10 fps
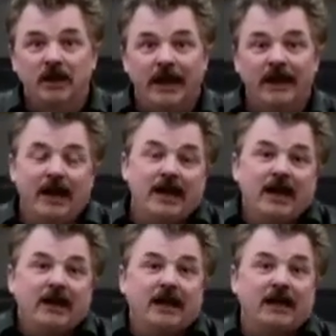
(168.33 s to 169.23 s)

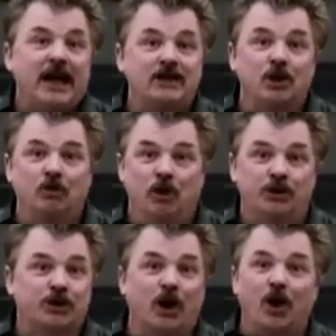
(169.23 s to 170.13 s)
And I said, well,
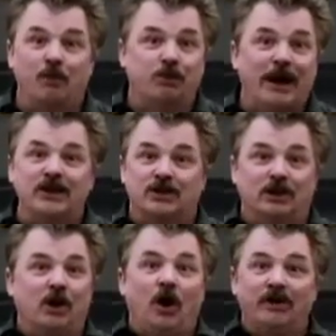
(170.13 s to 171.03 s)
sure, praise the
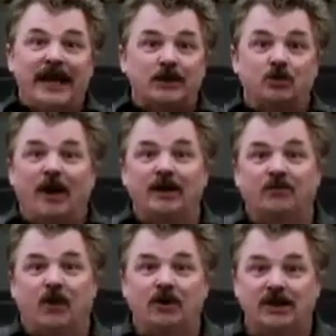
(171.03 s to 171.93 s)
Lord. That's
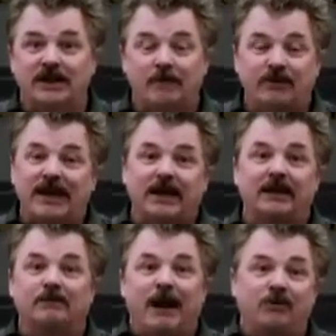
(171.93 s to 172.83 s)
wonderful, because I'm
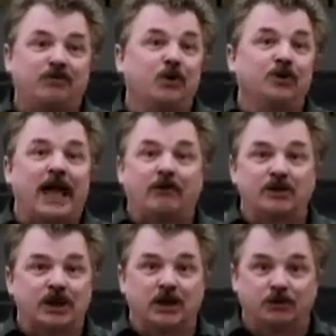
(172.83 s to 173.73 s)
thinking about food that
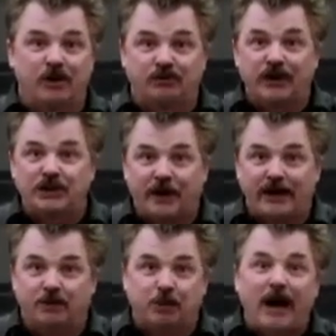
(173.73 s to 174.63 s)
was in the
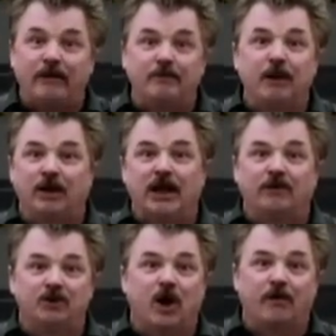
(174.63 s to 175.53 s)
refrigerator, probably milk
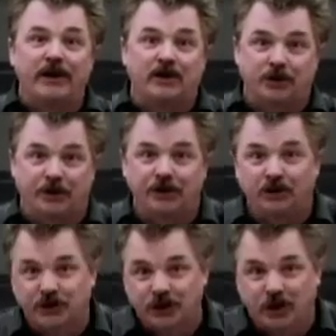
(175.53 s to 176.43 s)
that was already
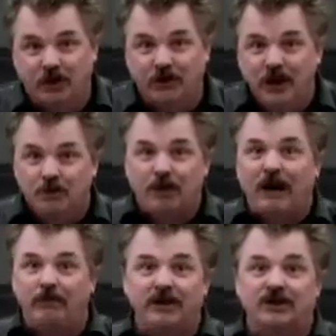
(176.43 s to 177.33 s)
curdled,
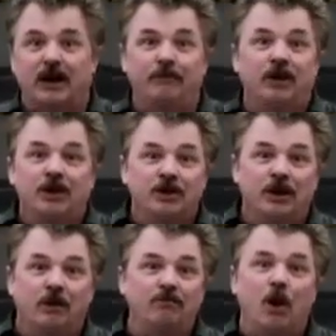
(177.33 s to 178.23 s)
probably some,
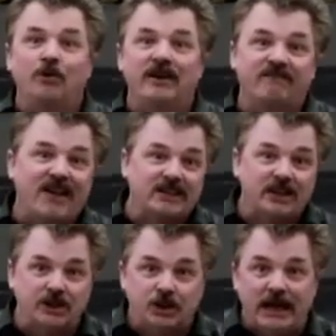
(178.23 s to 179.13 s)

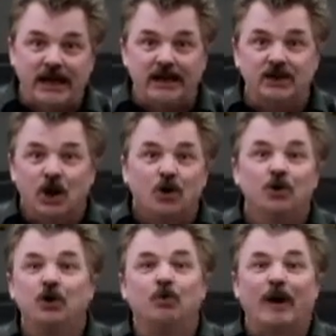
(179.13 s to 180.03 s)
mold-infested cheese.
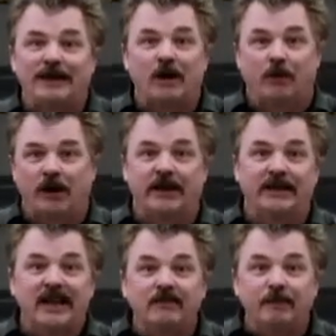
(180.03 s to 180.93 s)
Who knew what they were going to
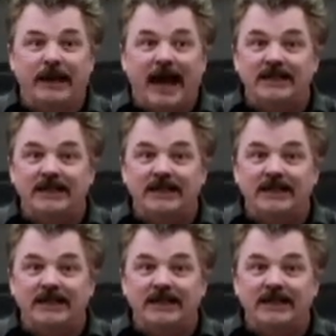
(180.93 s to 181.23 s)
give me? I